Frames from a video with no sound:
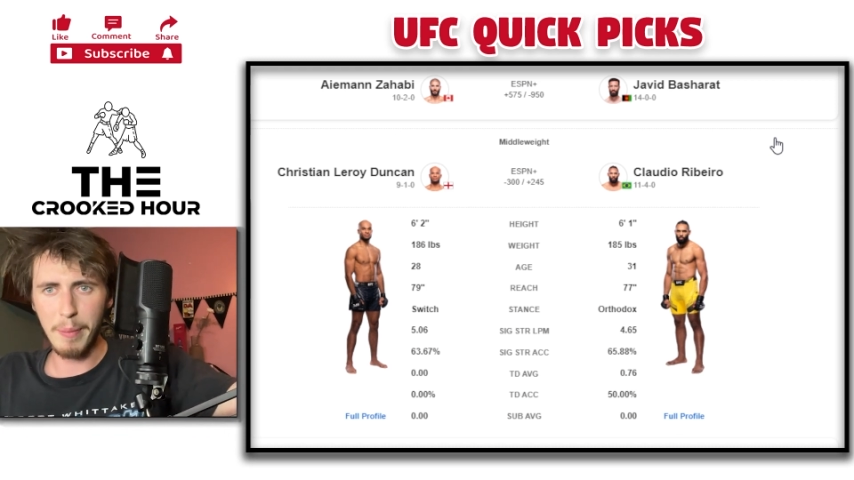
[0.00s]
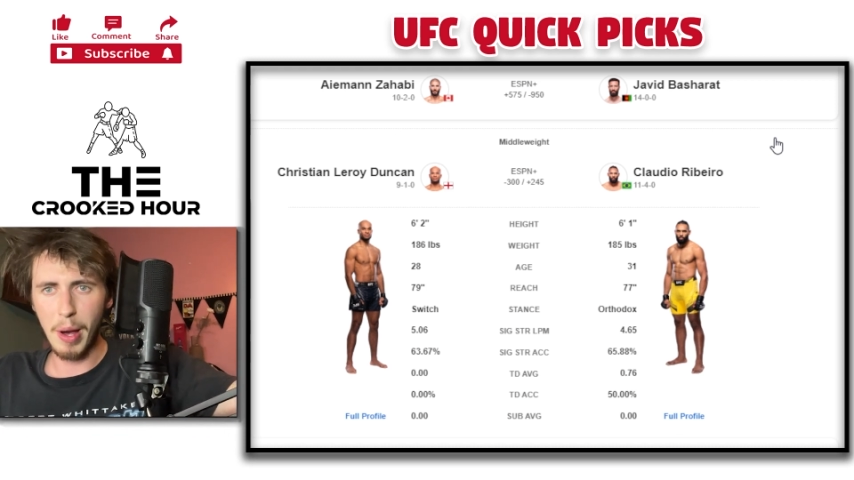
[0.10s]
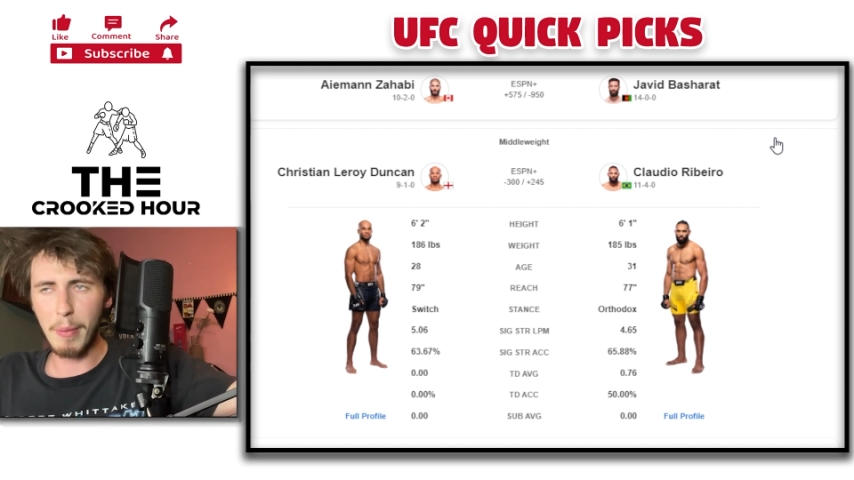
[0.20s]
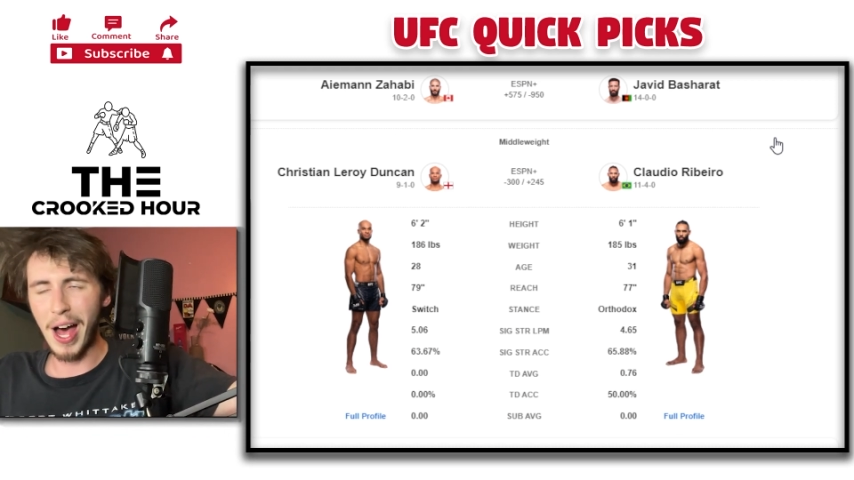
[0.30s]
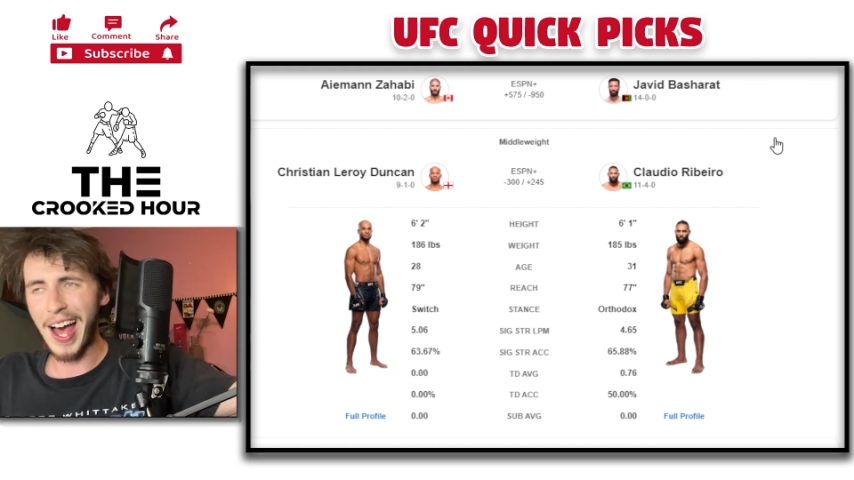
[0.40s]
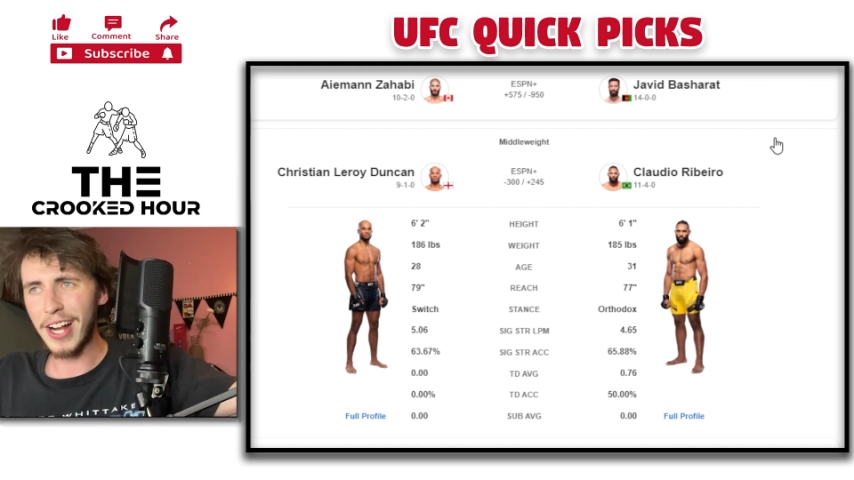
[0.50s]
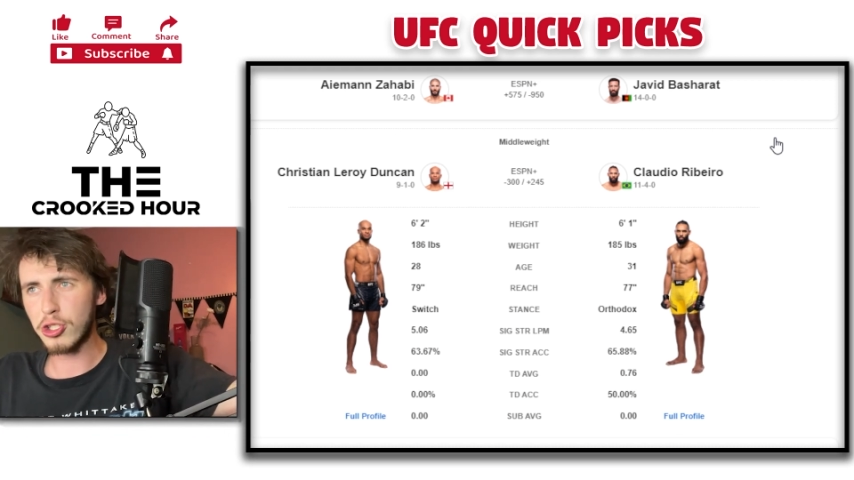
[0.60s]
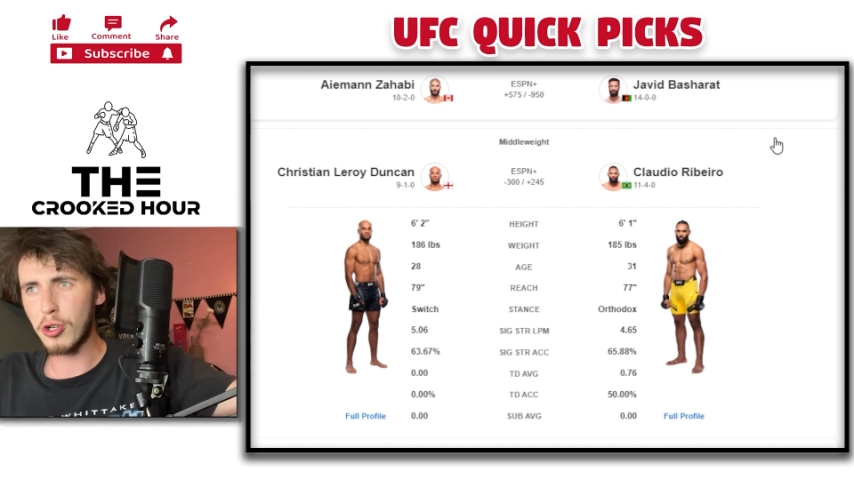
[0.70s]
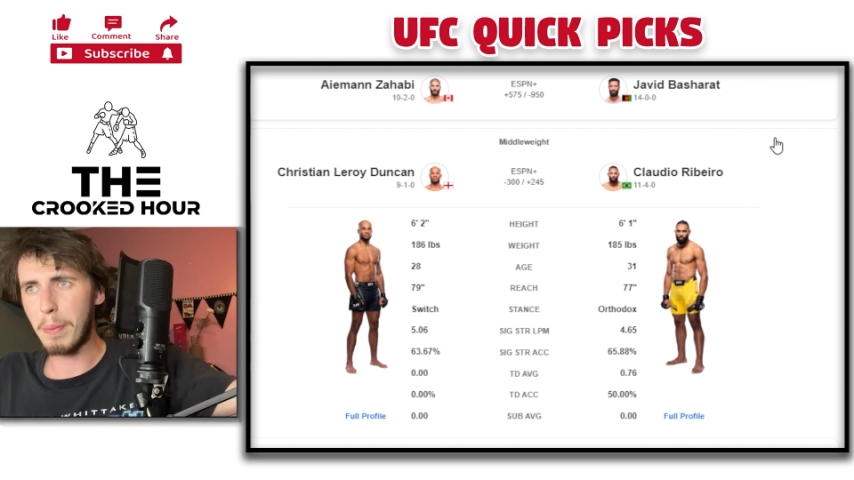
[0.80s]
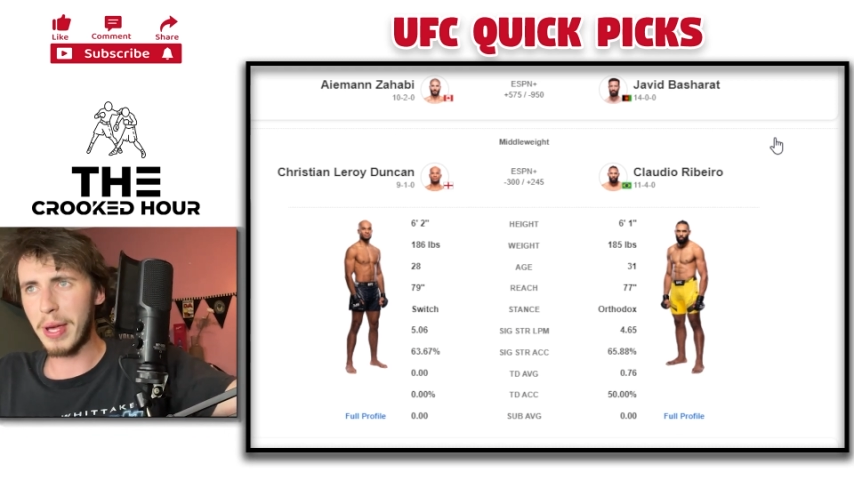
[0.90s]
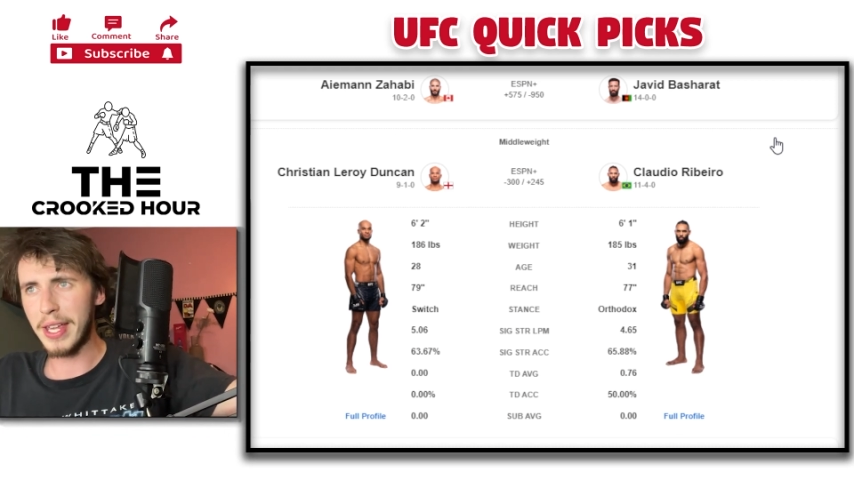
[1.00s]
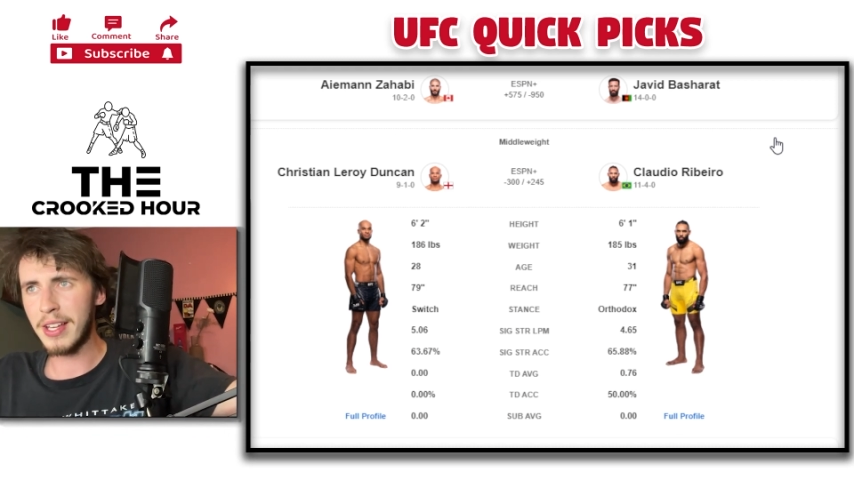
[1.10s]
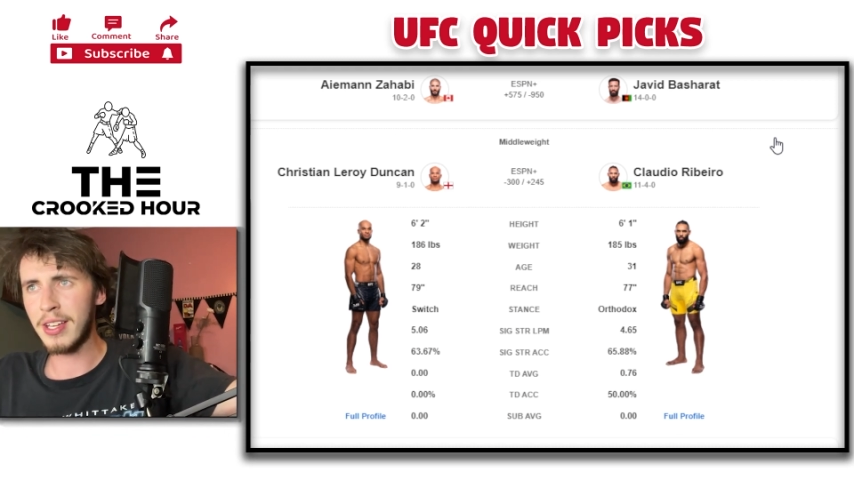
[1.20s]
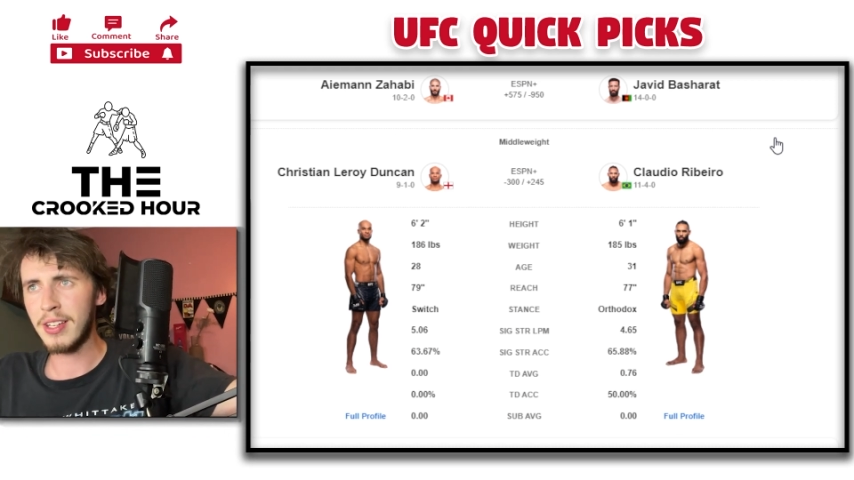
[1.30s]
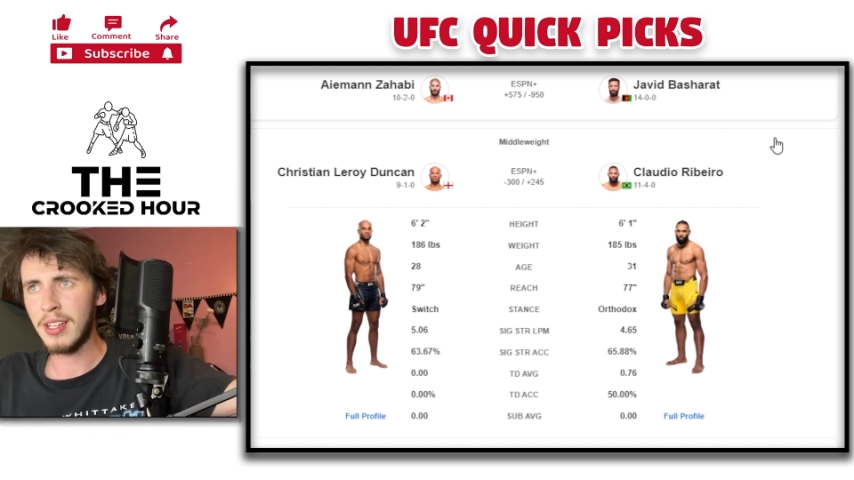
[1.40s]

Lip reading: but my actual pick,